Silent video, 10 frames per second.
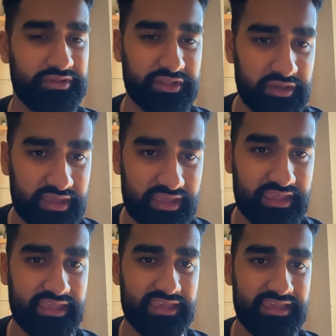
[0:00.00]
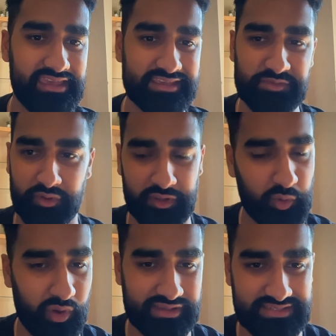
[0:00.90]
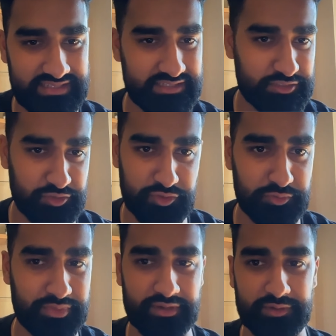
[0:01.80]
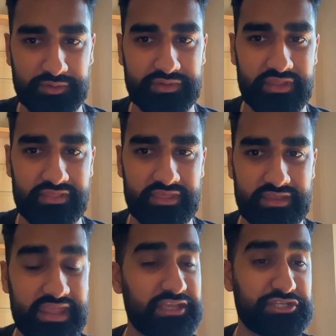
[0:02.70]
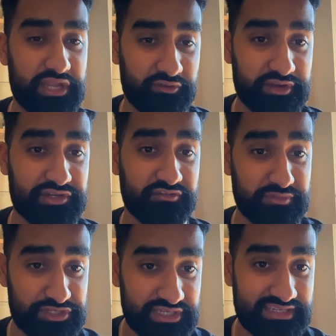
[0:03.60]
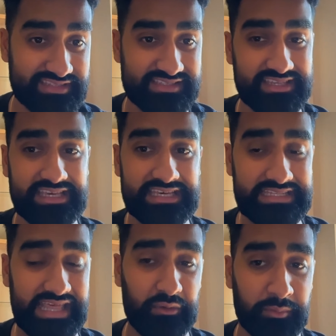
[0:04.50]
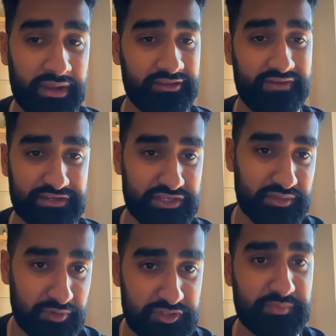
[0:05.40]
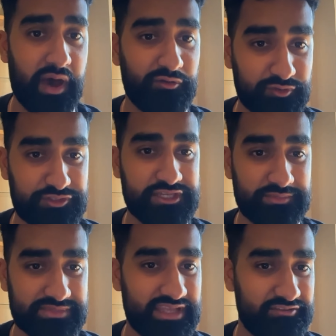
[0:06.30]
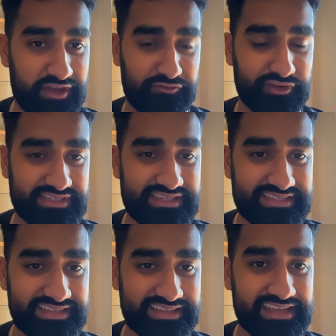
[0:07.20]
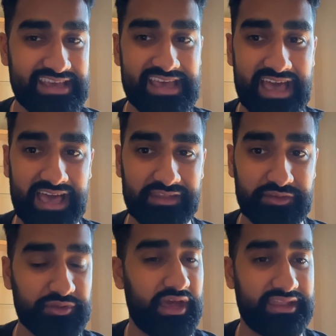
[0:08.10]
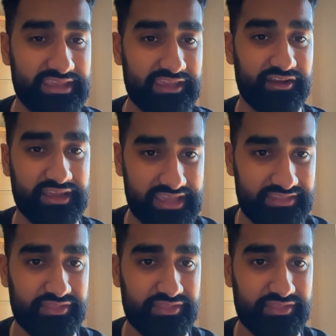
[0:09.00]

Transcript: doing is we're on a quest to build the next generation of machines that will manufacture the most powerful chips that have ever existed and do that here in